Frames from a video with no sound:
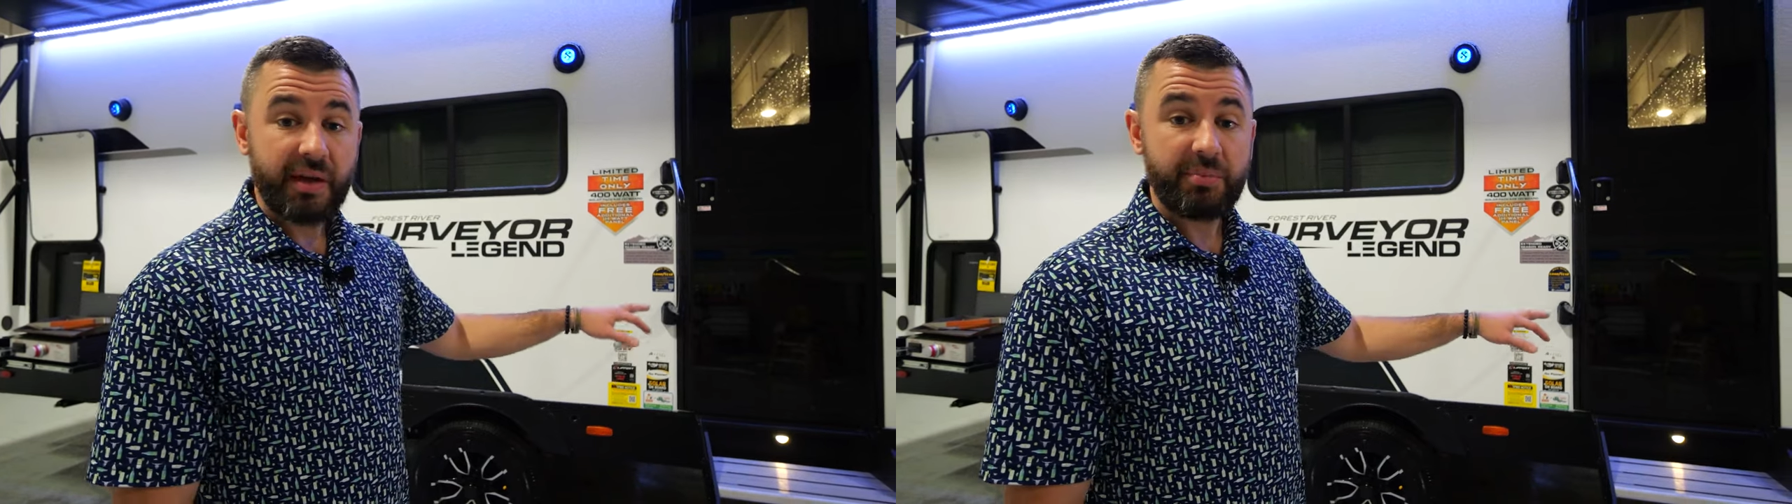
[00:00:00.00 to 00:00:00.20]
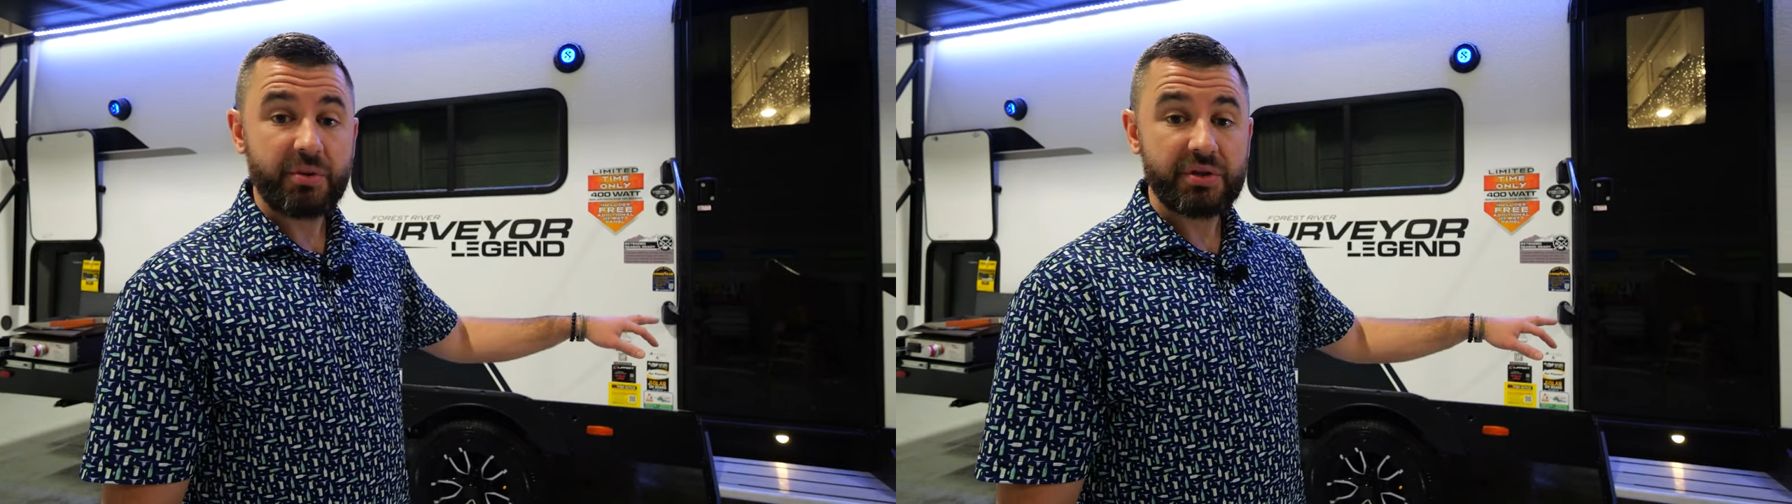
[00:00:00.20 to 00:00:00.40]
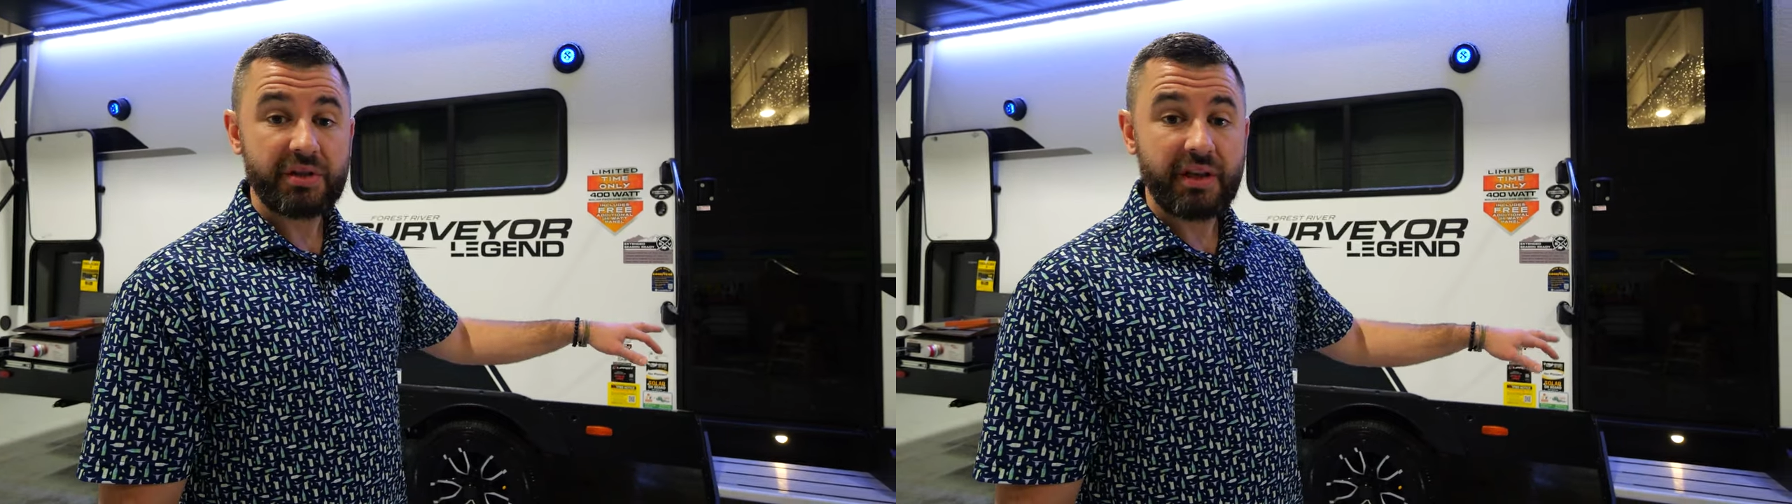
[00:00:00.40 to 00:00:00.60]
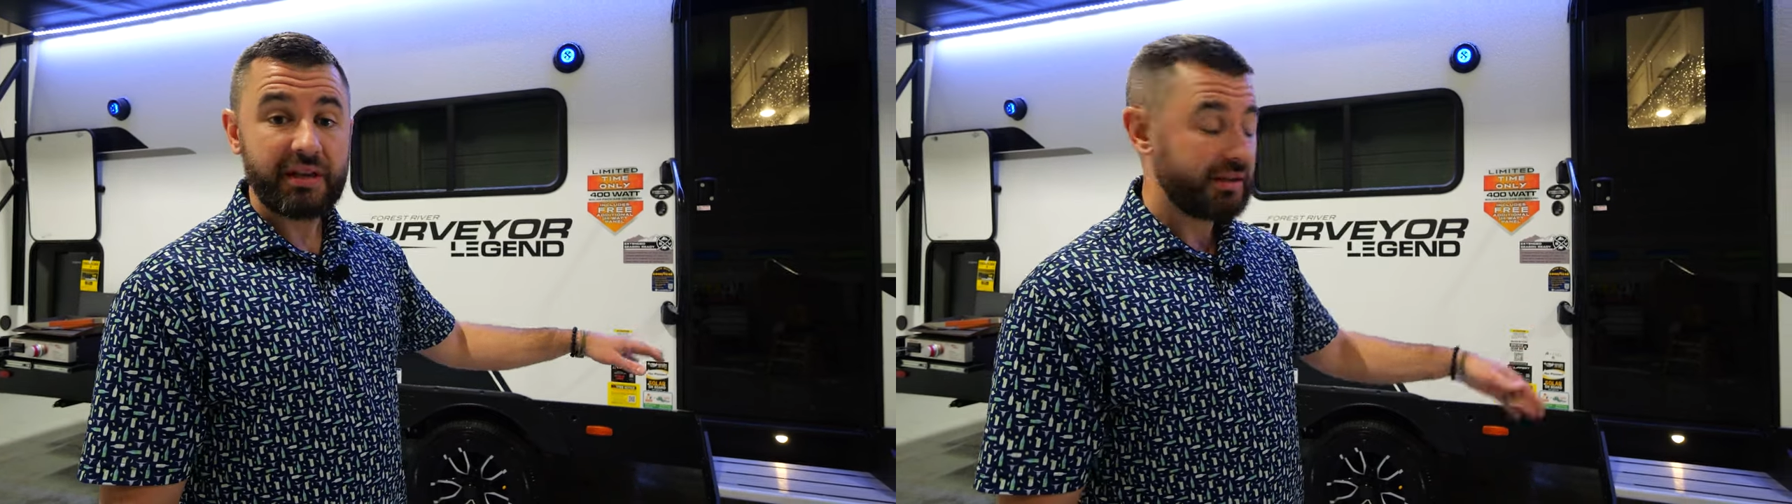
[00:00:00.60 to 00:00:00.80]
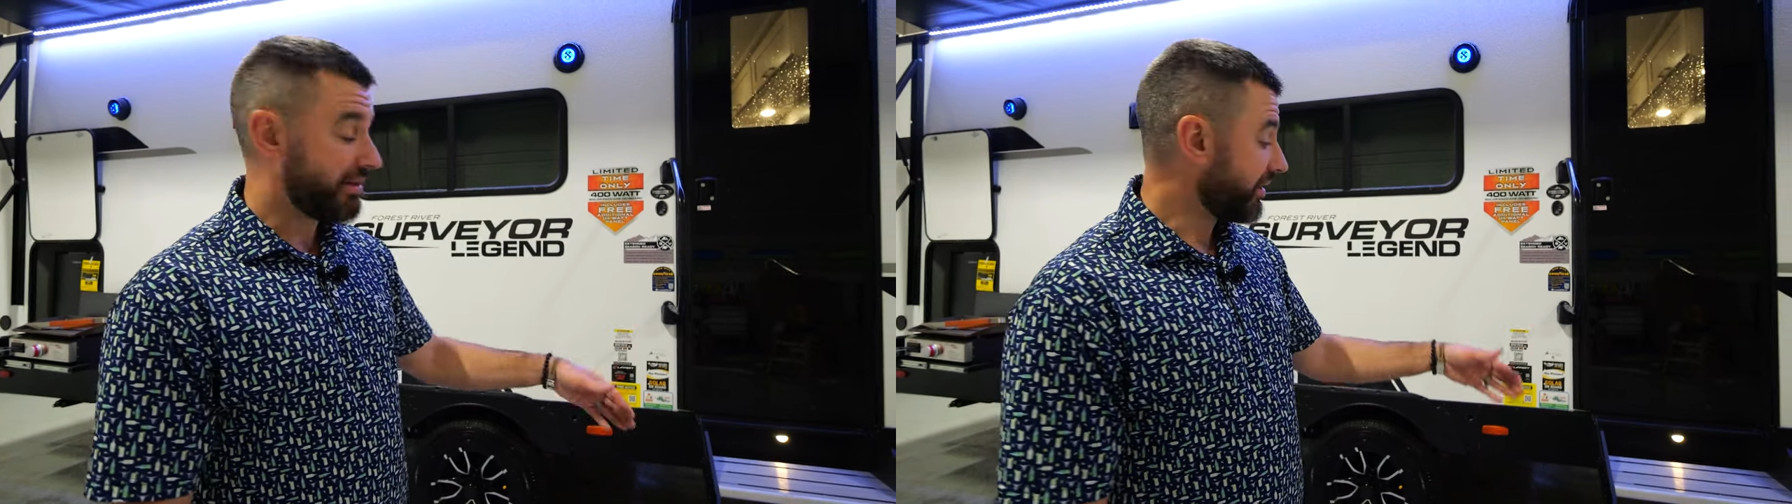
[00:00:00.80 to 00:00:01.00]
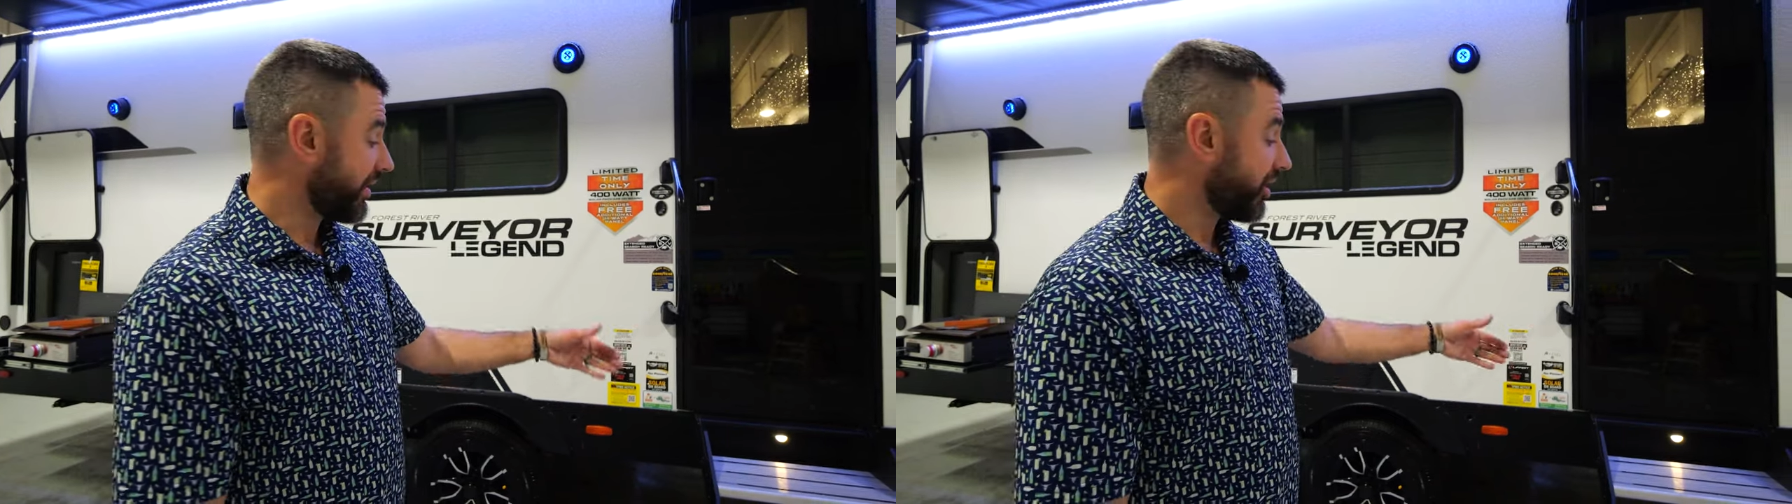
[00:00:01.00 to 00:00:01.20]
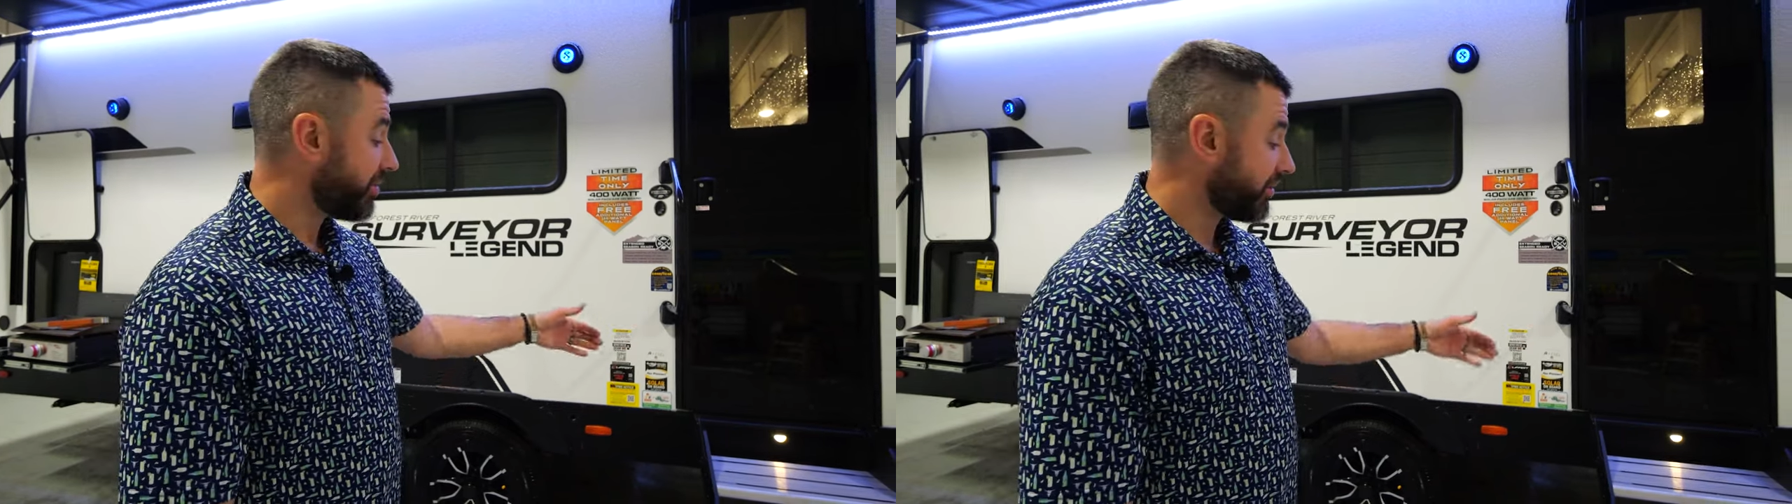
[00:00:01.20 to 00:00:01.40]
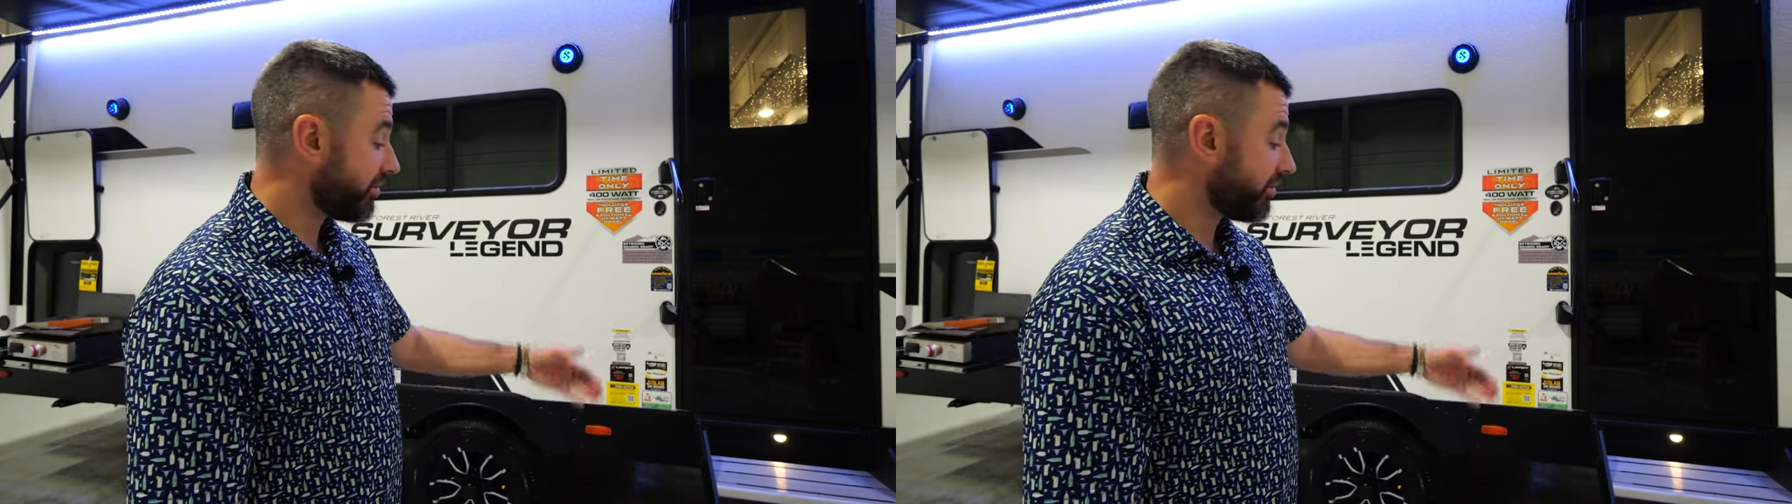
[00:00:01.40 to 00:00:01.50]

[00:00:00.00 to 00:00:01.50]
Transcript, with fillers: that porch light, it's gonna help